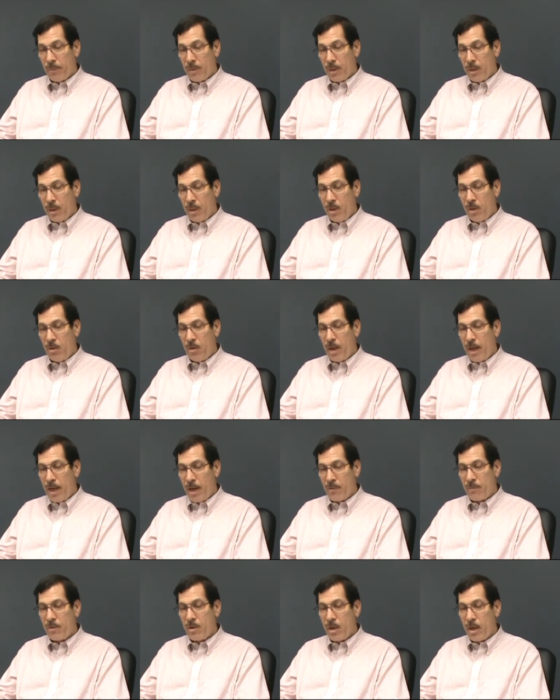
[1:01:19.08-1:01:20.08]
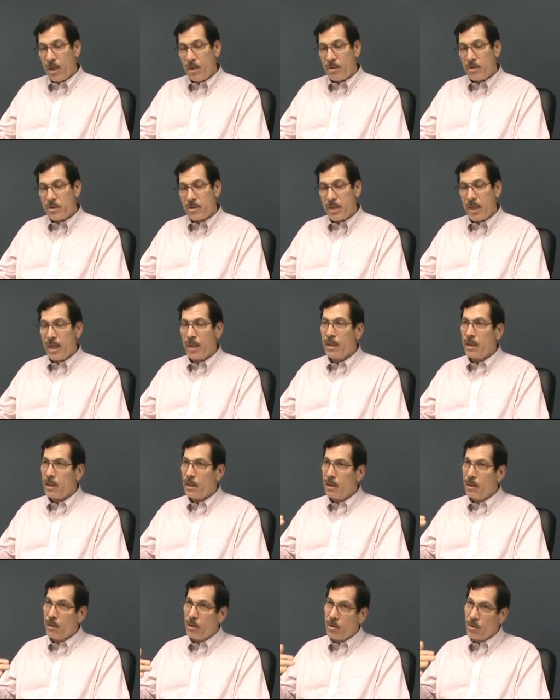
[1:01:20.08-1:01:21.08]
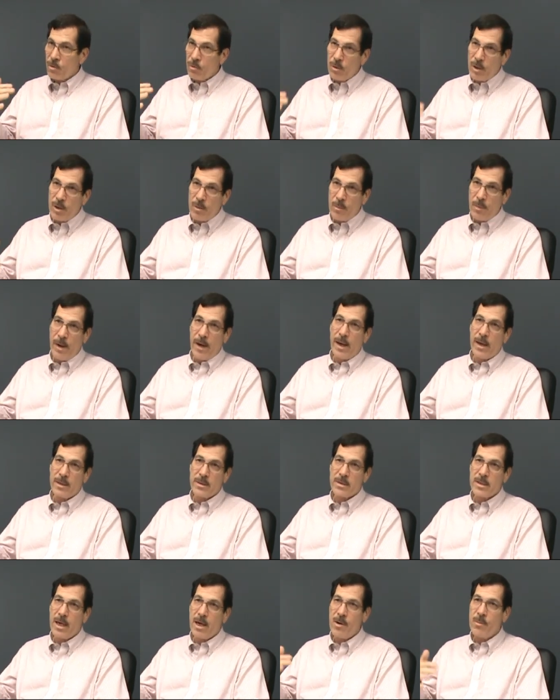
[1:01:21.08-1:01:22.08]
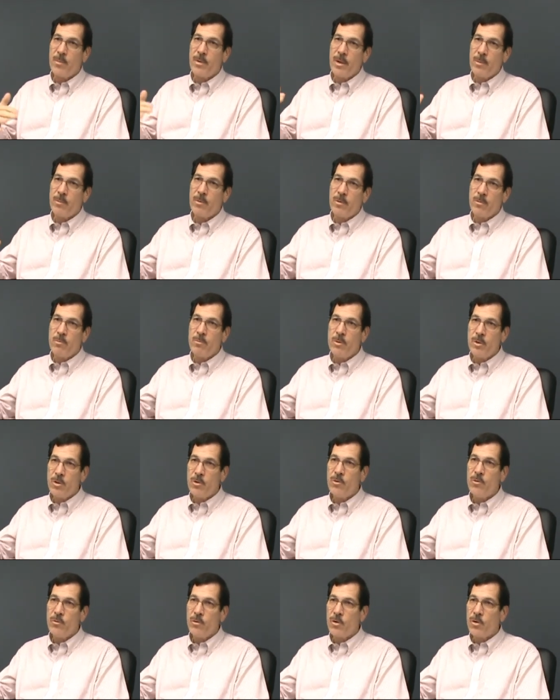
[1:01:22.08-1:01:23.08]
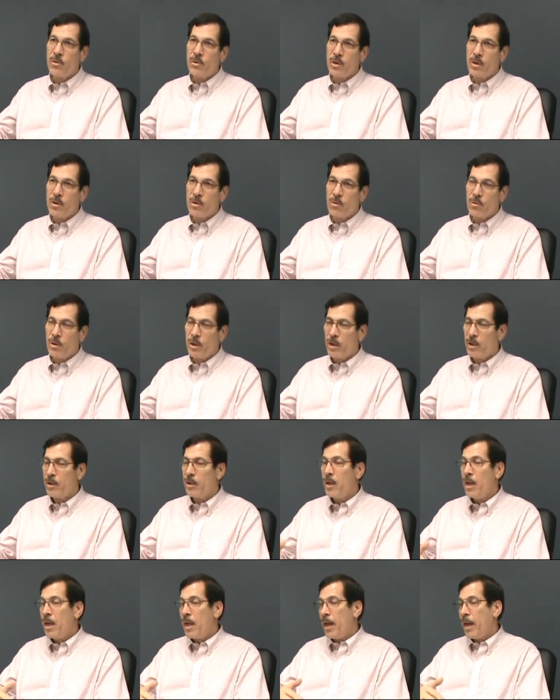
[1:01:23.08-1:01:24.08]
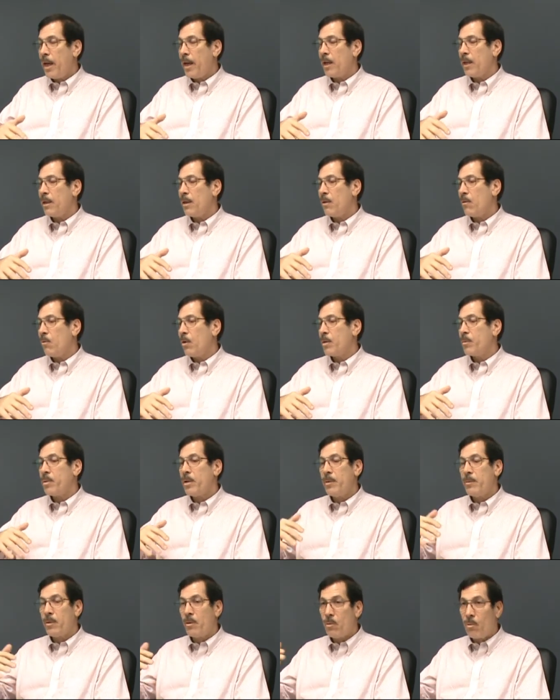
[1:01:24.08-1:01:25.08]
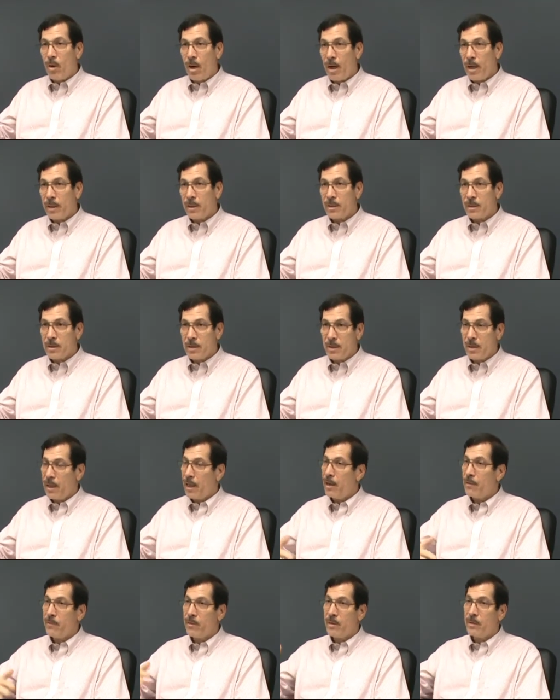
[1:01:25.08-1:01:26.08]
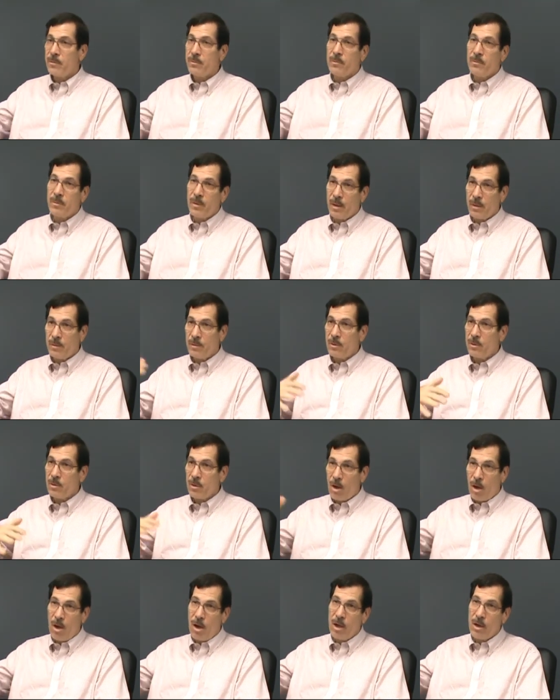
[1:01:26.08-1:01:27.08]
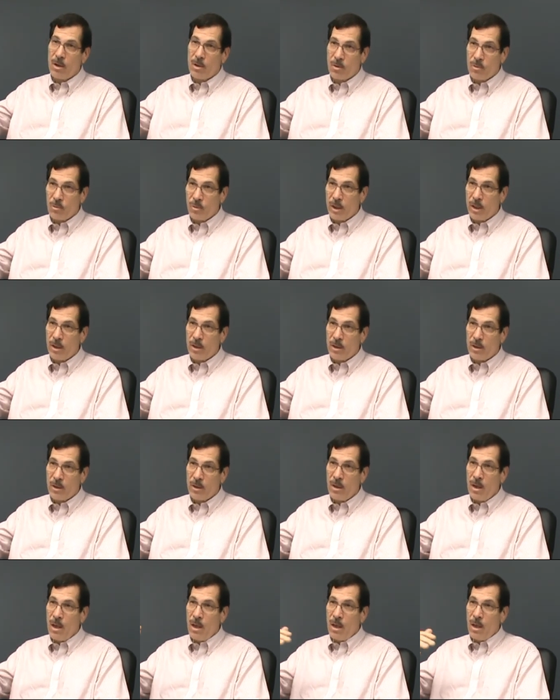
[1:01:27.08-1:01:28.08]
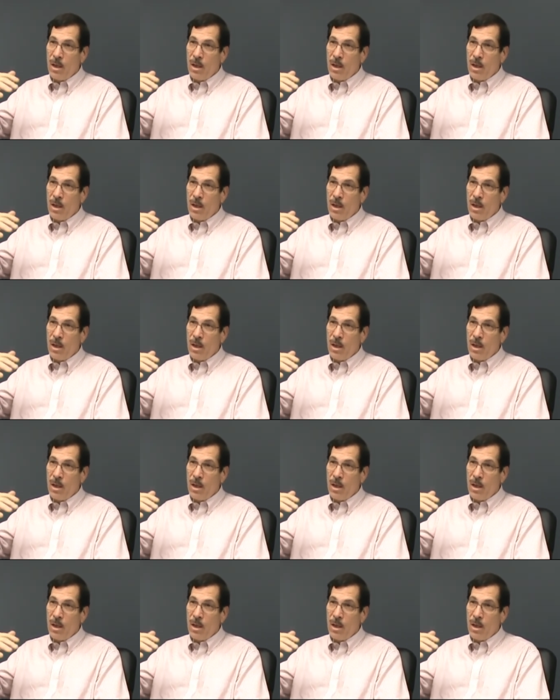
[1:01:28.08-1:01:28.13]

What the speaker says: You have to understand career paths, how people move through a career, and what people want to have a long career.